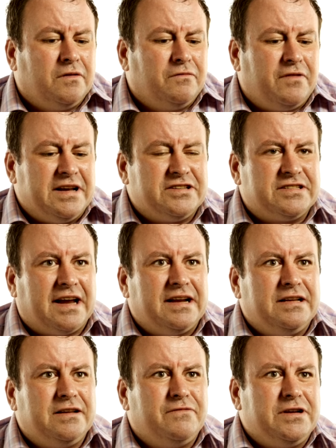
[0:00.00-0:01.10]
very sad
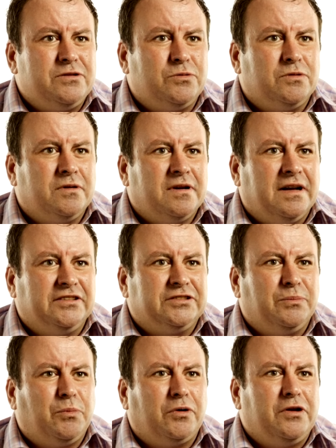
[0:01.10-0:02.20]
individual, and
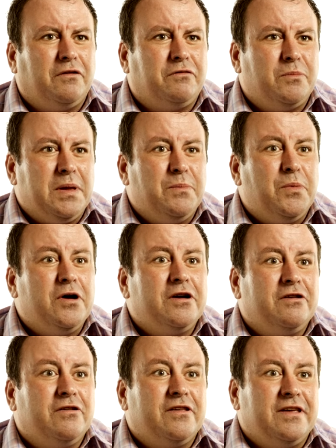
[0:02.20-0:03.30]
somebody offered me a
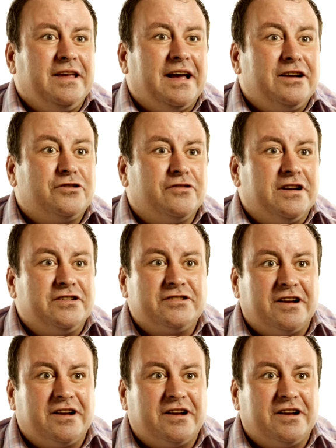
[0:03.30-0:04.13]
burger at the entrance,